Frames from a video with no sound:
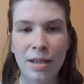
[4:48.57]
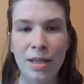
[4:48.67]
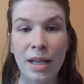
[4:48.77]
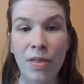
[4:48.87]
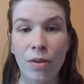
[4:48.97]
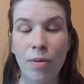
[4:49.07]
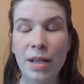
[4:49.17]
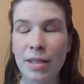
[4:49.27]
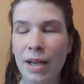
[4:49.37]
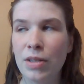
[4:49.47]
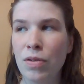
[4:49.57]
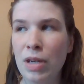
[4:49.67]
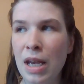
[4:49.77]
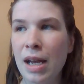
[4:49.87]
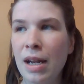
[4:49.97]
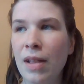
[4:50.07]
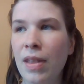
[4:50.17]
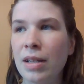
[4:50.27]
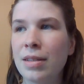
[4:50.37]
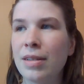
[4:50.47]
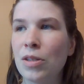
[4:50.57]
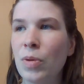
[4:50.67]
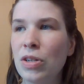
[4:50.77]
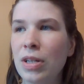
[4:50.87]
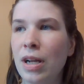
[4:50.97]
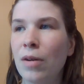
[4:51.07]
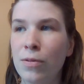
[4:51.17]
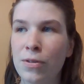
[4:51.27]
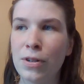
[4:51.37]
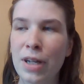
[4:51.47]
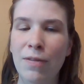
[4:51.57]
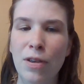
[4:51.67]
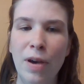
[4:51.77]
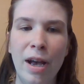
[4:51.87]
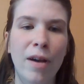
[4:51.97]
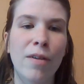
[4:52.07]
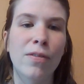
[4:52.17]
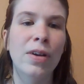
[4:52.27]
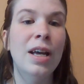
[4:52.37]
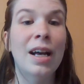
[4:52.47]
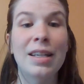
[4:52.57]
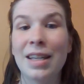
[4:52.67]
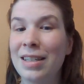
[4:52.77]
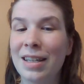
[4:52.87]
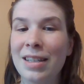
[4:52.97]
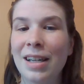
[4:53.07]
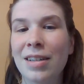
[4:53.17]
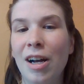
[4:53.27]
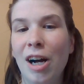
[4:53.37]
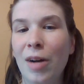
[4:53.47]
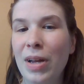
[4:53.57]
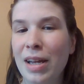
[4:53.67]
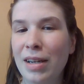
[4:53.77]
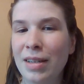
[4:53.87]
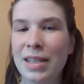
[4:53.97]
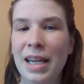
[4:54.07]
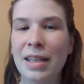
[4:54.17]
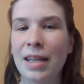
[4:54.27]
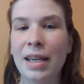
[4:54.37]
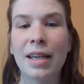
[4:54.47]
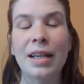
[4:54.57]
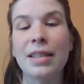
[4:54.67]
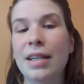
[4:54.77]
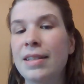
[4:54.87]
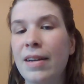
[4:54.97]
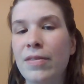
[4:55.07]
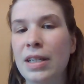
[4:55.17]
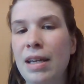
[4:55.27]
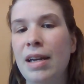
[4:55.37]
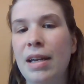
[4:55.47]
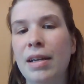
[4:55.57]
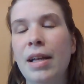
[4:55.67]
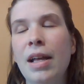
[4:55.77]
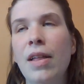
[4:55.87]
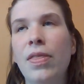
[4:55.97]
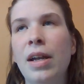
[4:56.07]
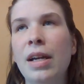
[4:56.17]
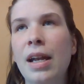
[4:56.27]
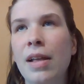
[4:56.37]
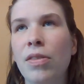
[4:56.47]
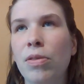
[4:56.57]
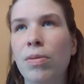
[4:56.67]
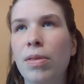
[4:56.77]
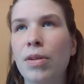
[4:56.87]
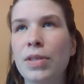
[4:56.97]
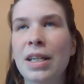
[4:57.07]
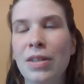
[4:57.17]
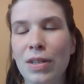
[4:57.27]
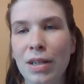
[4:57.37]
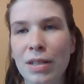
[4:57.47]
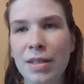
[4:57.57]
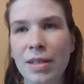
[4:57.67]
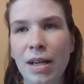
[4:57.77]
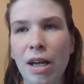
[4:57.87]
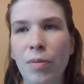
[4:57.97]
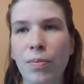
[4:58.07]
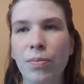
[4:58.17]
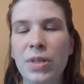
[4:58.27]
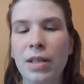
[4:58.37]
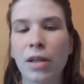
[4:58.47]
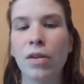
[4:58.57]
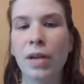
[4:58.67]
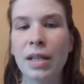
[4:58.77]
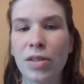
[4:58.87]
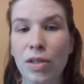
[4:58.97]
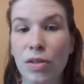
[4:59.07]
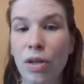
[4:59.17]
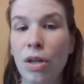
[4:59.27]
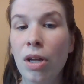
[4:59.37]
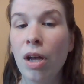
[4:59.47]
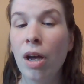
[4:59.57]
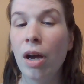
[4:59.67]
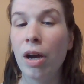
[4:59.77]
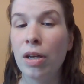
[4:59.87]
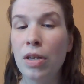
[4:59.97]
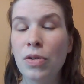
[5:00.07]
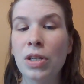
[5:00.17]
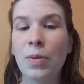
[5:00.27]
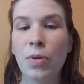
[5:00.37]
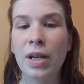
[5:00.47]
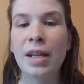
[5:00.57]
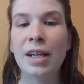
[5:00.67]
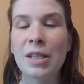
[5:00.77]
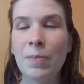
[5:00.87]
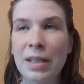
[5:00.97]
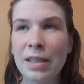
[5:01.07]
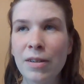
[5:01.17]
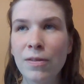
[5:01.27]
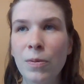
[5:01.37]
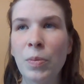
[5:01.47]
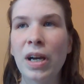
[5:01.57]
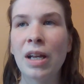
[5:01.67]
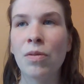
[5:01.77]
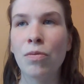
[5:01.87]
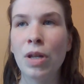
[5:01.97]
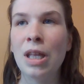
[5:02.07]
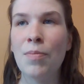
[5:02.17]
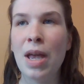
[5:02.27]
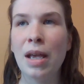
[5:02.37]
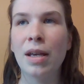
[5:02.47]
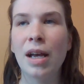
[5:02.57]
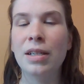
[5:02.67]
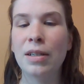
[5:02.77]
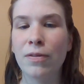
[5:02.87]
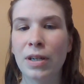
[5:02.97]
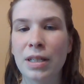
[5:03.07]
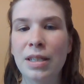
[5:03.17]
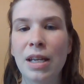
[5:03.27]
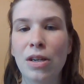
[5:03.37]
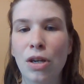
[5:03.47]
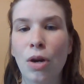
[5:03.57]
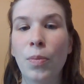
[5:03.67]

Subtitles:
to get the right size you need. And that's especially helpful if you have a size that's less common, say like a size 17. Then getting those inserts, silicone inserts, are usually pretty inexpensive, but can really make a difference in your